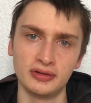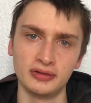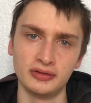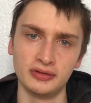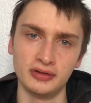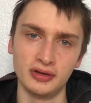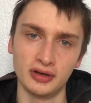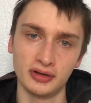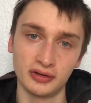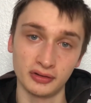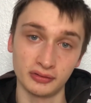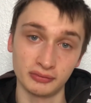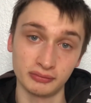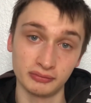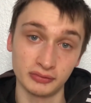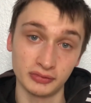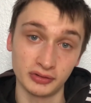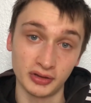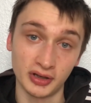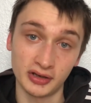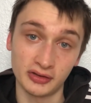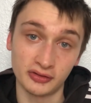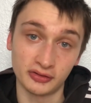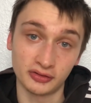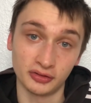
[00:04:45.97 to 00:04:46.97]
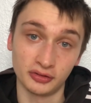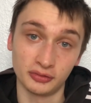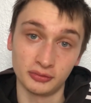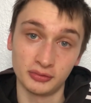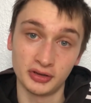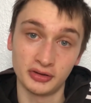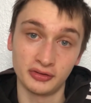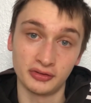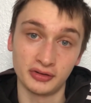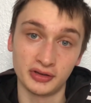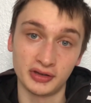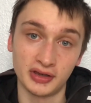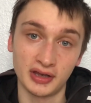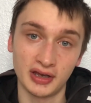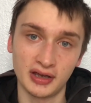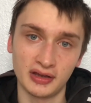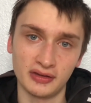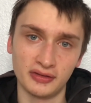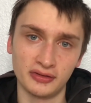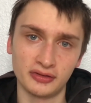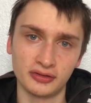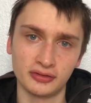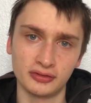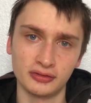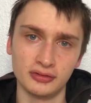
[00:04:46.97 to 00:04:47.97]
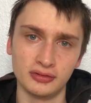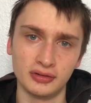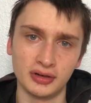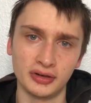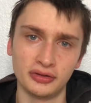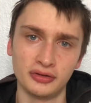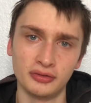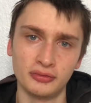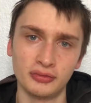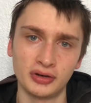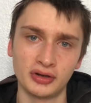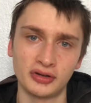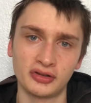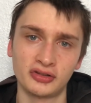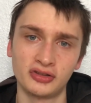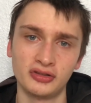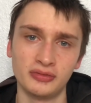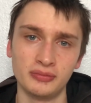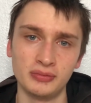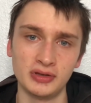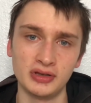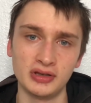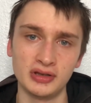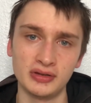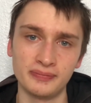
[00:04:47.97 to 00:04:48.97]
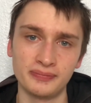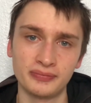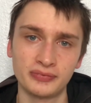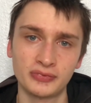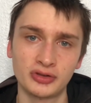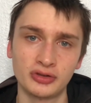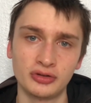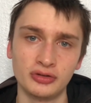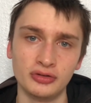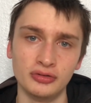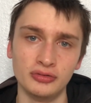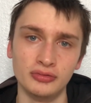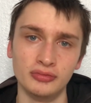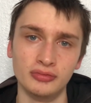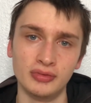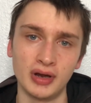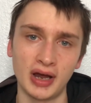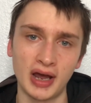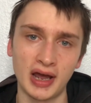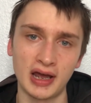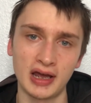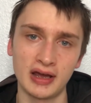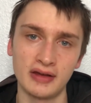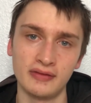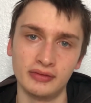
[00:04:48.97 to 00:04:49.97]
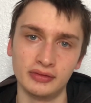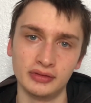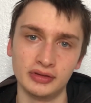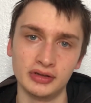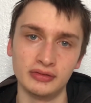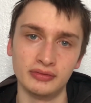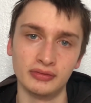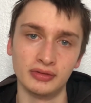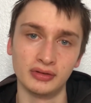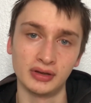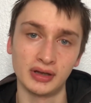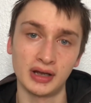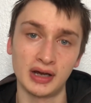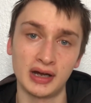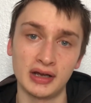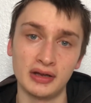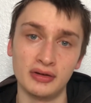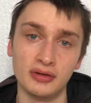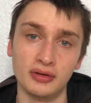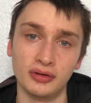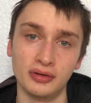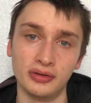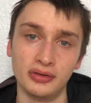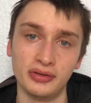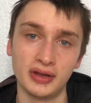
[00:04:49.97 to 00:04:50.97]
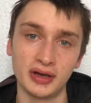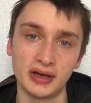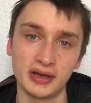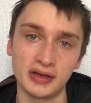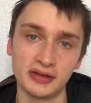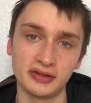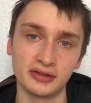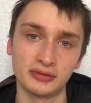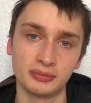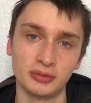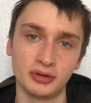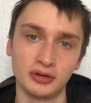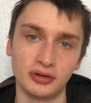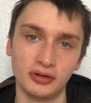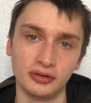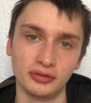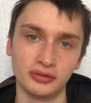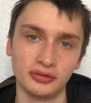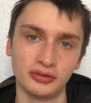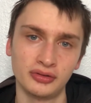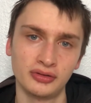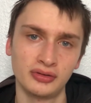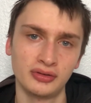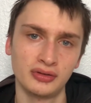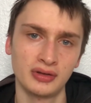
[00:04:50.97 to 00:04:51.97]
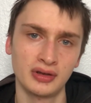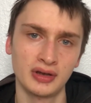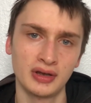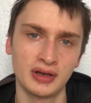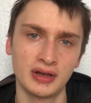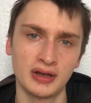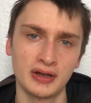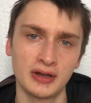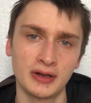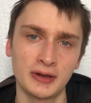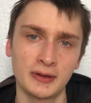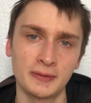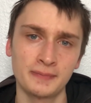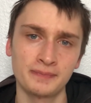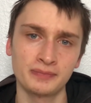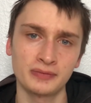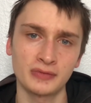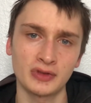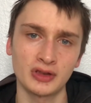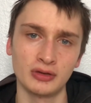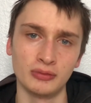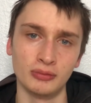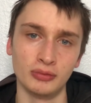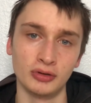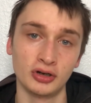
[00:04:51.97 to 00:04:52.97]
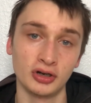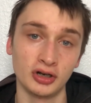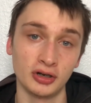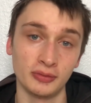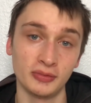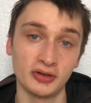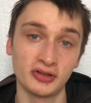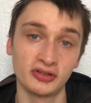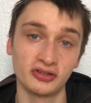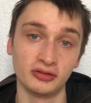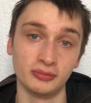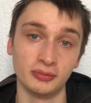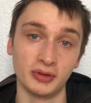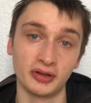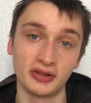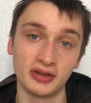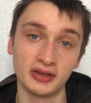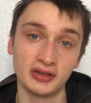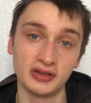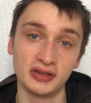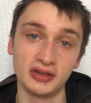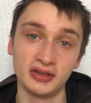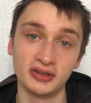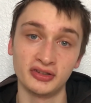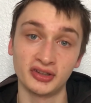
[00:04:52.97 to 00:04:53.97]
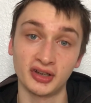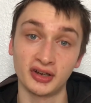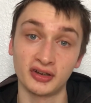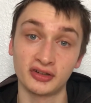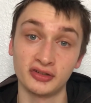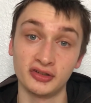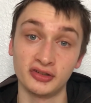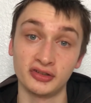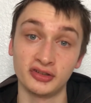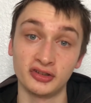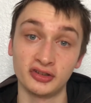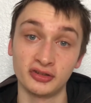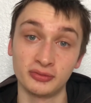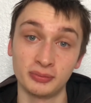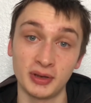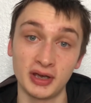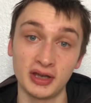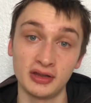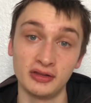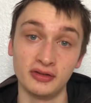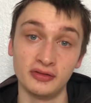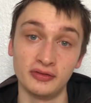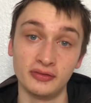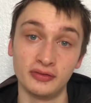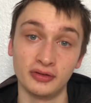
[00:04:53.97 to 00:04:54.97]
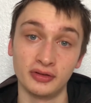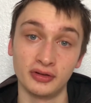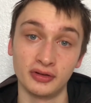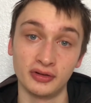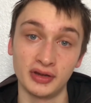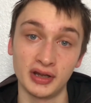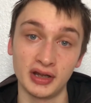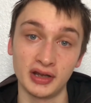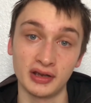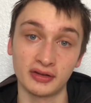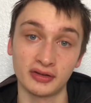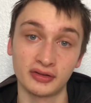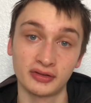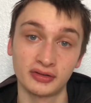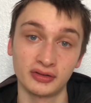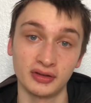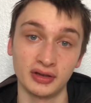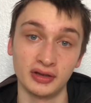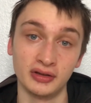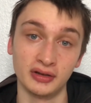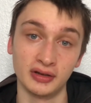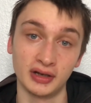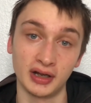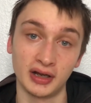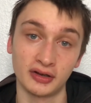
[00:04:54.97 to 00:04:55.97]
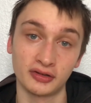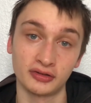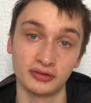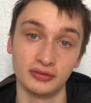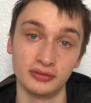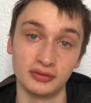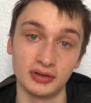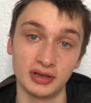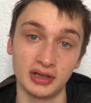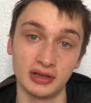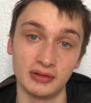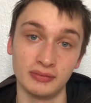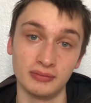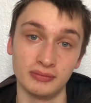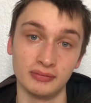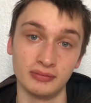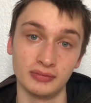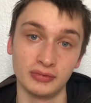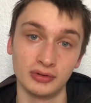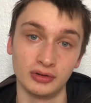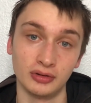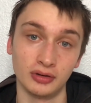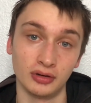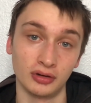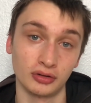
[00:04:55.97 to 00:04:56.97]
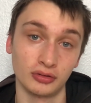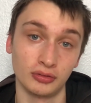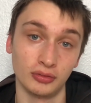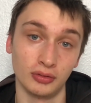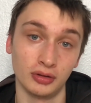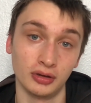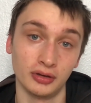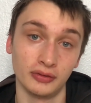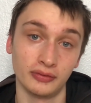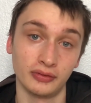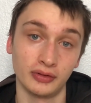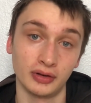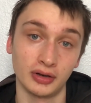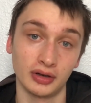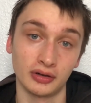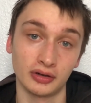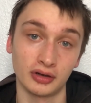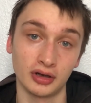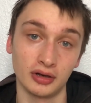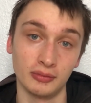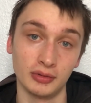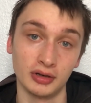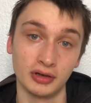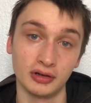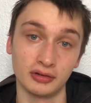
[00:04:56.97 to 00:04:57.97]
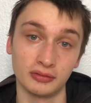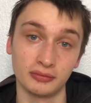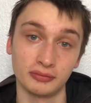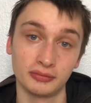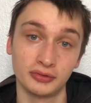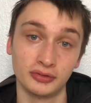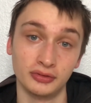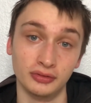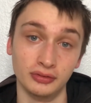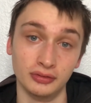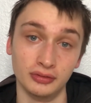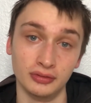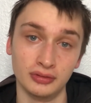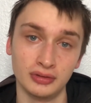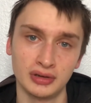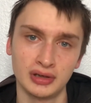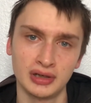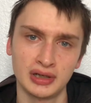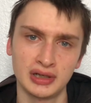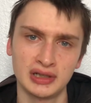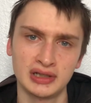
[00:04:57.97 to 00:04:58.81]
the other Dykes got the winner again. So I don't want us to be too heavily reliant on Dykes, because we're going to miss him. I think he is actually suspended for the next international game or qualifier coming up. So